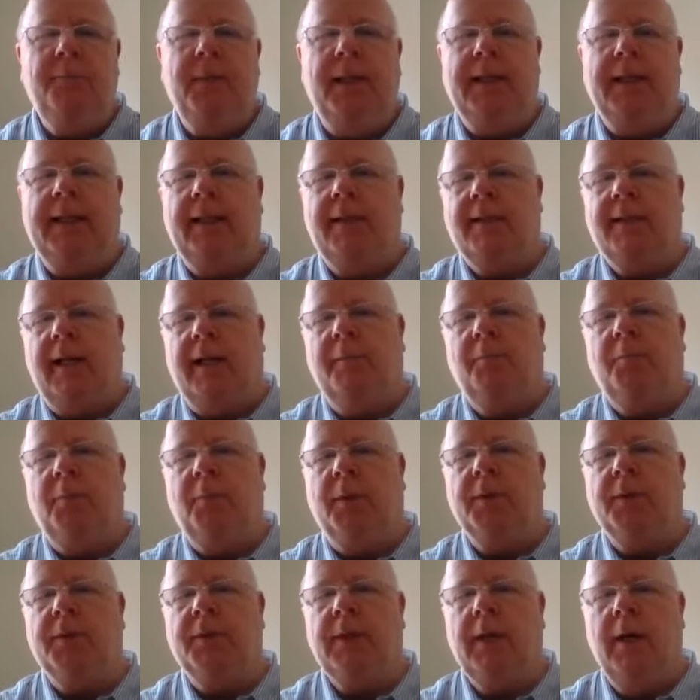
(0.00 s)
many
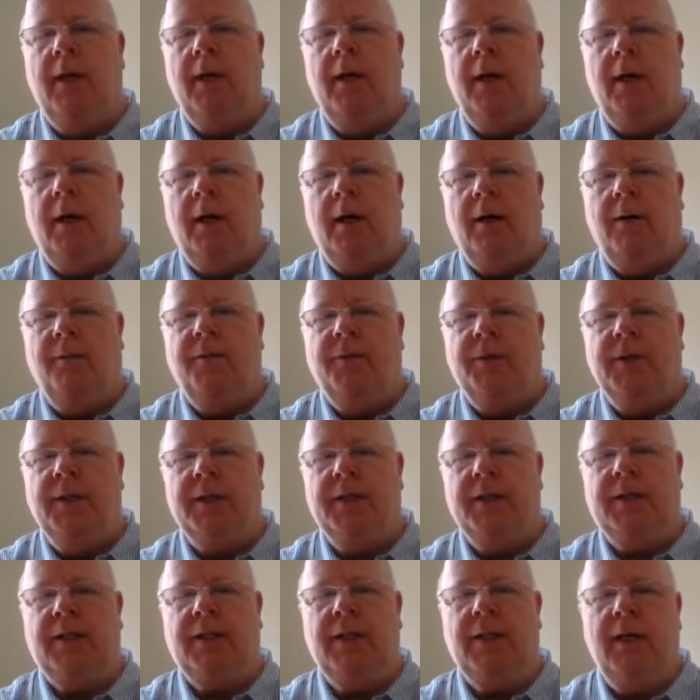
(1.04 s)
examples of
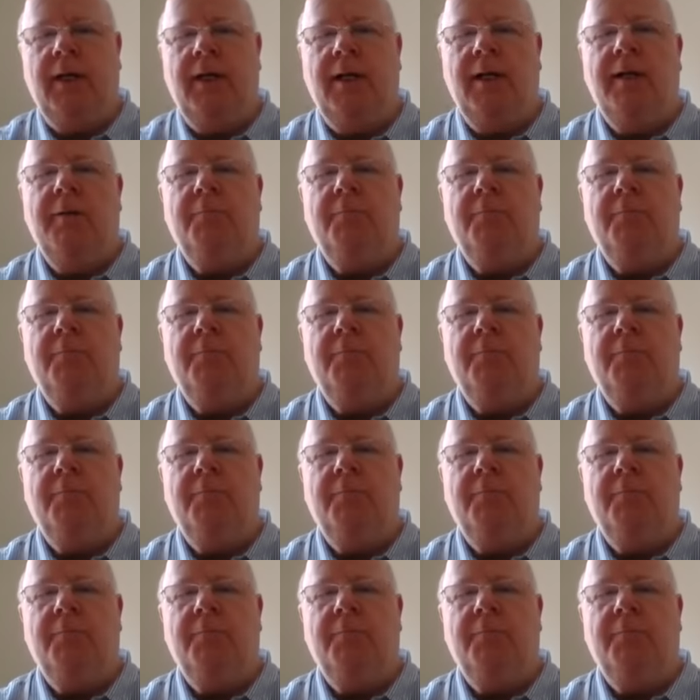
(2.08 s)
this